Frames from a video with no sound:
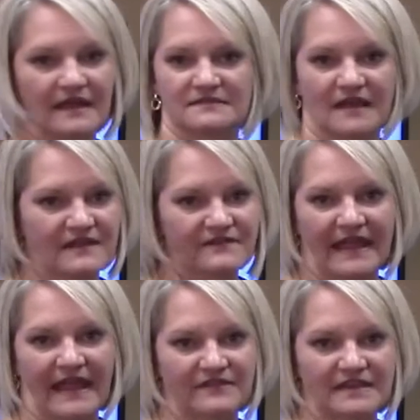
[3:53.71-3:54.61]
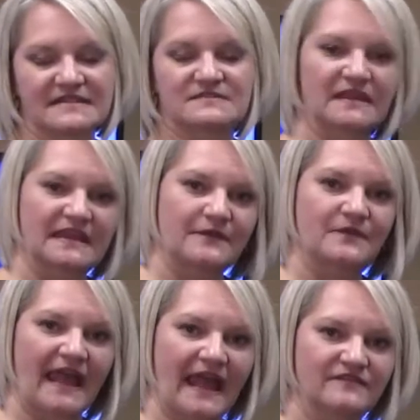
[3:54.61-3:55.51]
Not if I have an easement. He
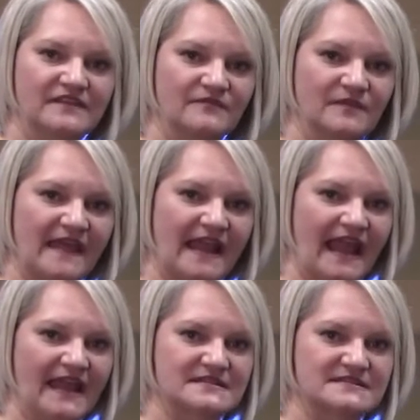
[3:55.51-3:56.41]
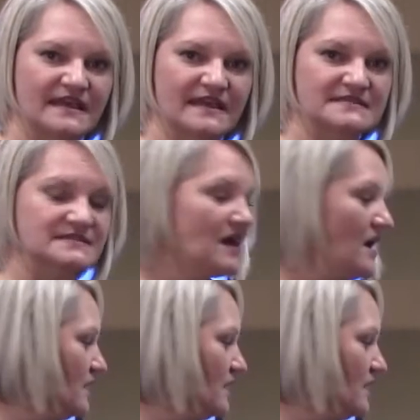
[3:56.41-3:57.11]
would have to give me that access.